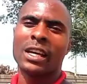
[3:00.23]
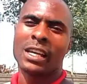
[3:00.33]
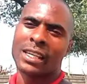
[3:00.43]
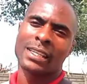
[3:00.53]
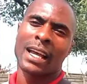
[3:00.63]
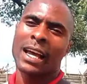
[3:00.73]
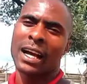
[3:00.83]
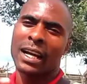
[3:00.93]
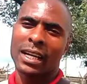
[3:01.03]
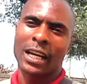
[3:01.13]
as
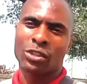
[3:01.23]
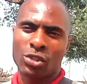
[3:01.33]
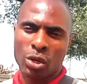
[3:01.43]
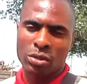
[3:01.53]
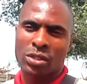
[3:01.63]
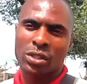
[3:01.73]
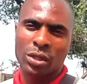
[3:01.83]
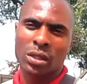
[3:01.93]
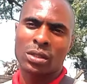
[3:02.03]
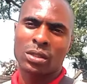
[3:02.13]
I talked to
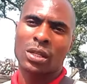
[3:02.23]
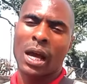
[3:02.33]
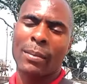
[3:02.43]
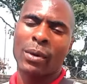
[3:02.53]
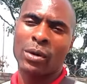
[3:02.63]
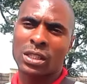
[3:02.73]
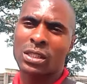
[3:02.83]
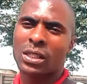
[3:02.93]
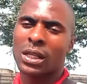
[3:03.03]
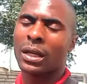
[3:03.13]
you about
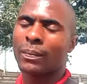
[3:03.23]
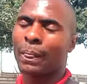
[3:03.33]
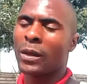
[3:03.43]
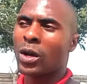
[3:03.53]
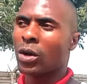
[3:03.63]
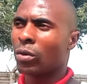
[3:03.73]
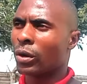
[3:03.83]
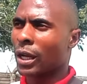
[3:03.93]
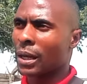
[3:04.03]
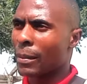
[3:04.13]
it
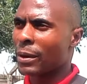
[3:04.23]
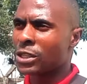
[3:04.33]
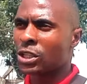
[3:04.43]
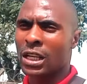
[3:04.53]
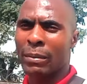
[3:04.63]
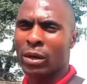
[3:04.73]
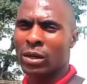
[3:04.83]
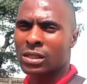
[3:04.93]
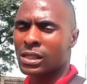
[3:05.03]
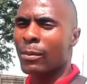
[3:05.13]
when I mentioned about
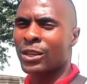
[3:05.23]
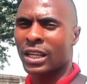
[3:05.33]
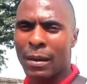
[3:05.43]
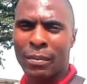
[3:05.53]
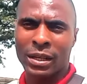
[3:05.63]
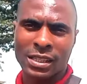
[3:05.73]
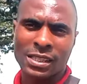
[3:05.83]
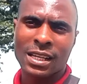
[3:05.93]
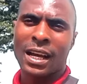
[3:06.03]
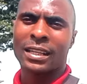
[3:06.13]
some of the companies
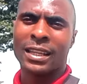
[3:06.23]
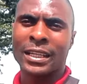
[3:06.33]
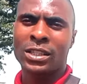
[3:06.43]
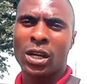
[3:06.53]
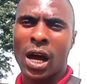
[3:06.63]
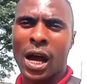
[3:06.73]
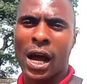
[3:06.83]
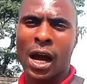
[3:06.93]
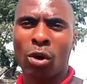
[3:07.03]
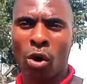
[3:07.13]
that
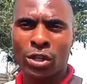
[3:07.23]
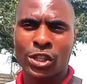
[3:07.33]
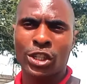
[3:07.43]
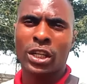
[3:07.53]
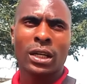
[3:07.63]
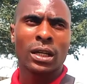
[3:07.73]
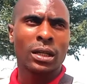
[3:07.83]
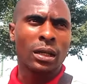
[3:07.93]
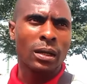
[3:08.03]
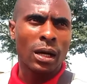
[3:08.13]
got
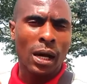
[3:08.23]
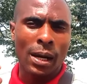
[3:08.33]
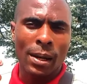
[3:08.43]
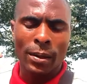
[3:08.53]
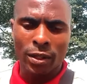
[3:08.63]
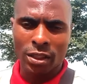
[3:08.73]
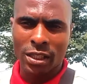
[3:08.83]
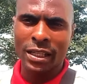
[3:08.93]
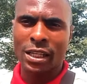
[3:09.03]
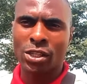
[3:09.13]
the
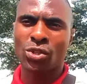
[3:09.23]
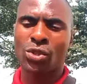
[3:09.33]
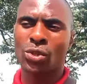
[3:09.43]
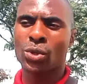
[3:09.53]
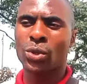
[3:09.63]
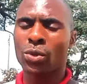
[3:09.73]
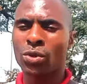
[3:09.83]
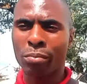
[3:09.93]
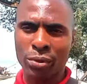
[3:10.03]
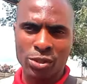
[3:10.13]
tenders to do
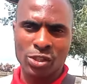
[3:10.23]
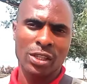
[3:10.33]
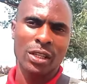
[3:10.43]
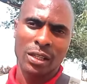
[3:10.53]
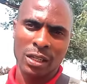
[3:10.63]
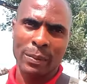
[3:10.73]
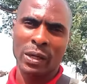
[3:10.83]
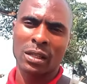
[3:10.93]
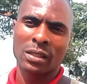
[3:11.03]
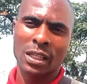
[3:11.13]
the Mbudzi
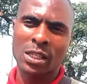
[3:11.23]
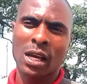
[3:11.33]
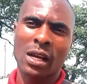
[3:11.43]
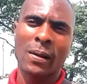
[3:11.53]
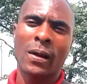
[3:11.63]
roundabout. That these are